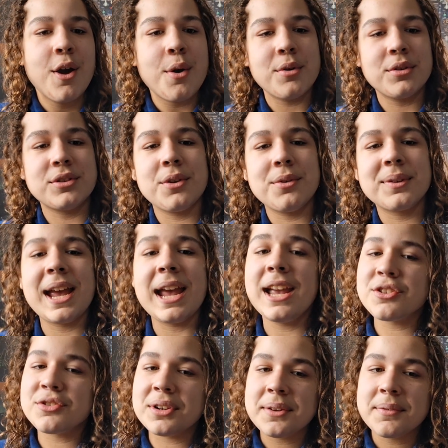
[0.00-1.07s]
Also
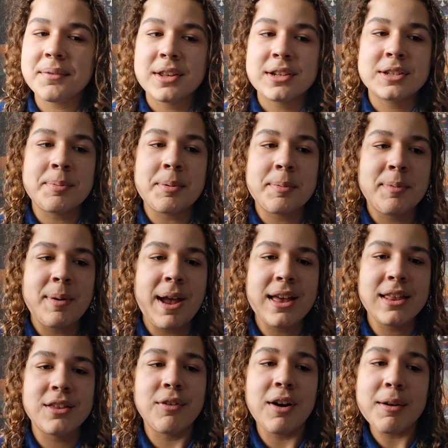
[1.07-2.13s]
catering to
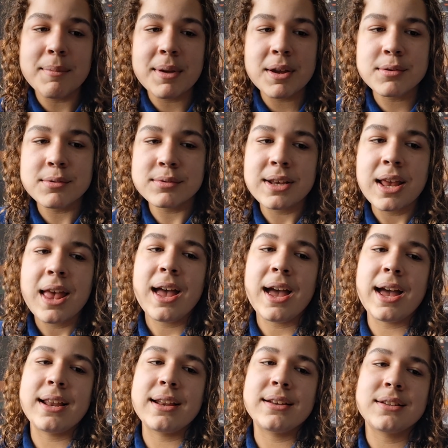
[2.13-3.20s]
prepare the right meals
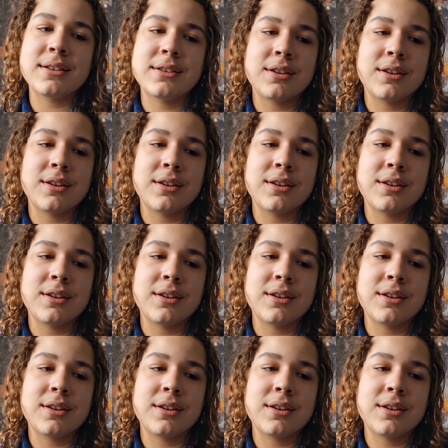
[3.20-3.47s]
and